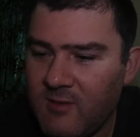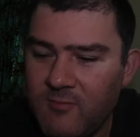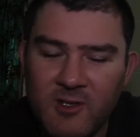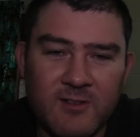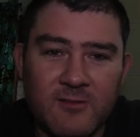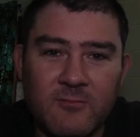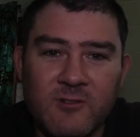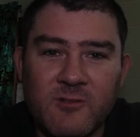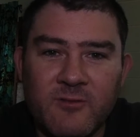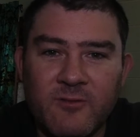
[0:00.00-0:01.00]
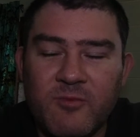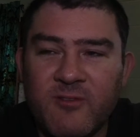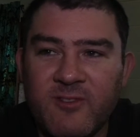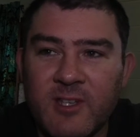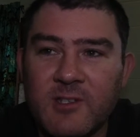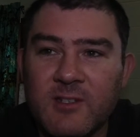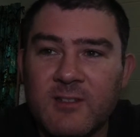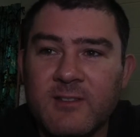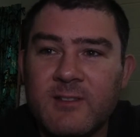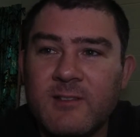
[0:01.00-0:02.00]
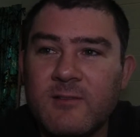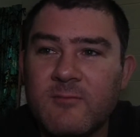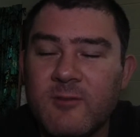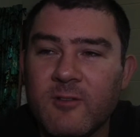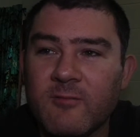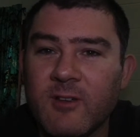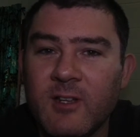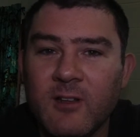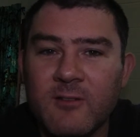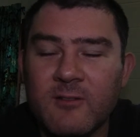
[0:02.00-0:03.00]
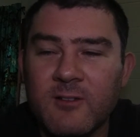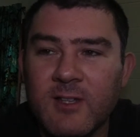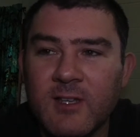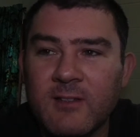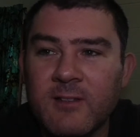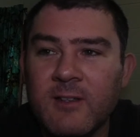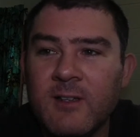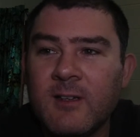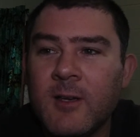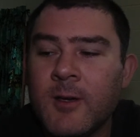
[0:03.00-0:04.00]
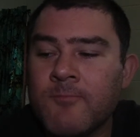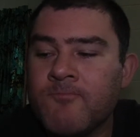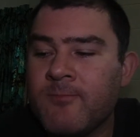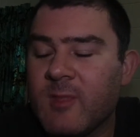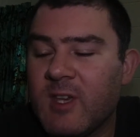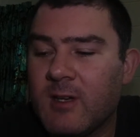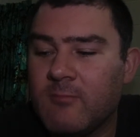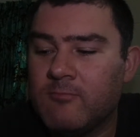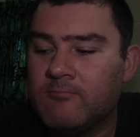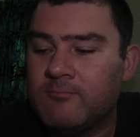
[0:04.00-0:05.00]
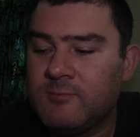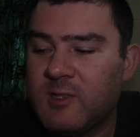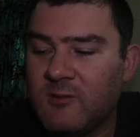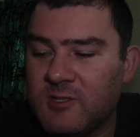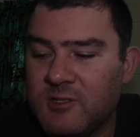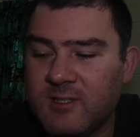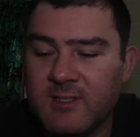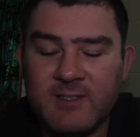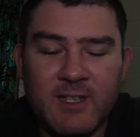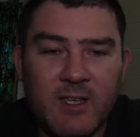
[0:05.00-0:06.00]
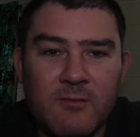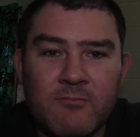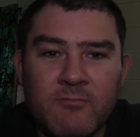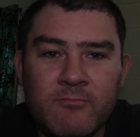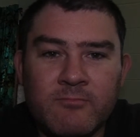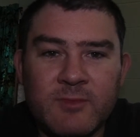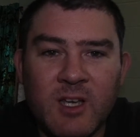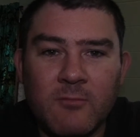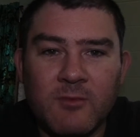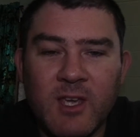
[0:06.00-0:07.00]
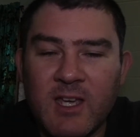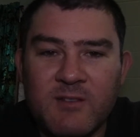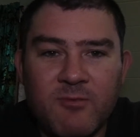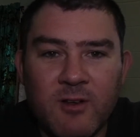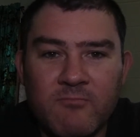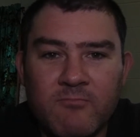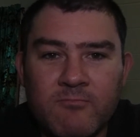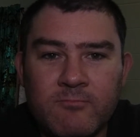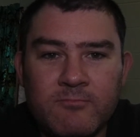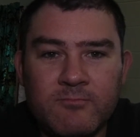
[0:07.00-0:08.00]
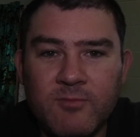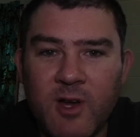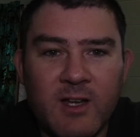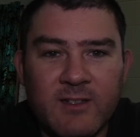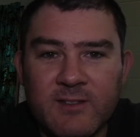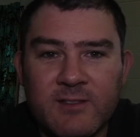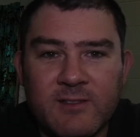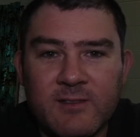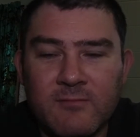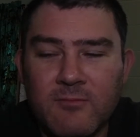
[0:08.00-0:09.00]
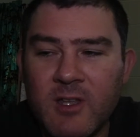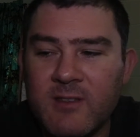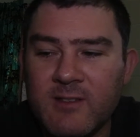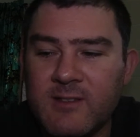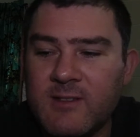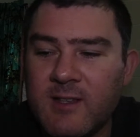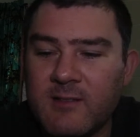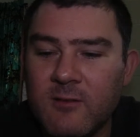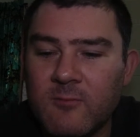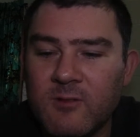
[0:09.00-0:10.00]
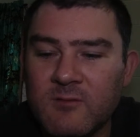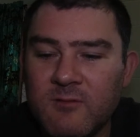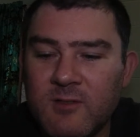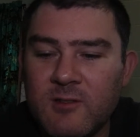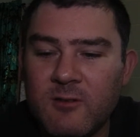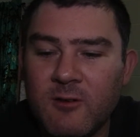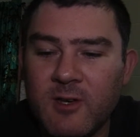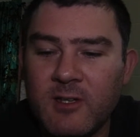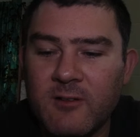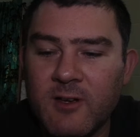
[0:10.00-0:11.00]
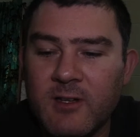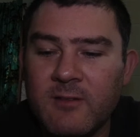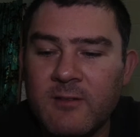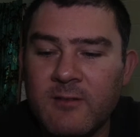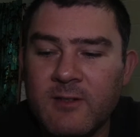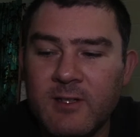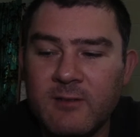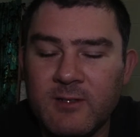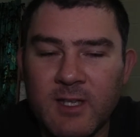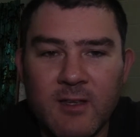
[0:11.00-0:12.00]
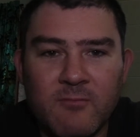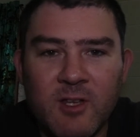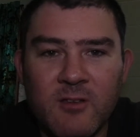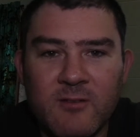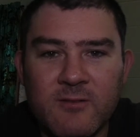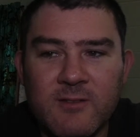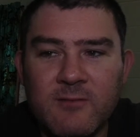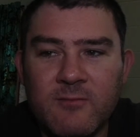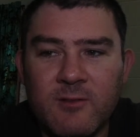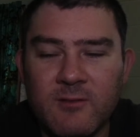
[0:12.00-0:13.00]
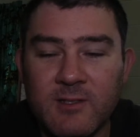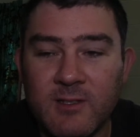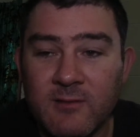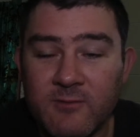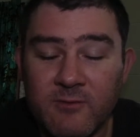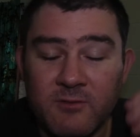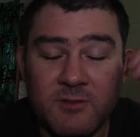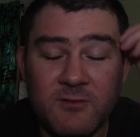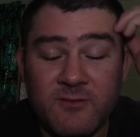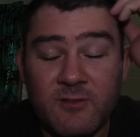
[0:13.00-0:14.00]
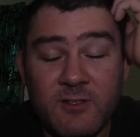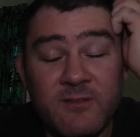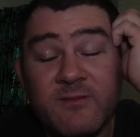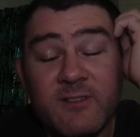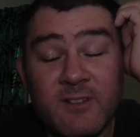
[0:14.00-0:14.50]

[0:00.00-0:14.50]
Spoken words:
because I'm sort of a perfectionist when I reload like that. I was using the same case prep practices and methods as I was with the 208 grain LDM loads using 2225,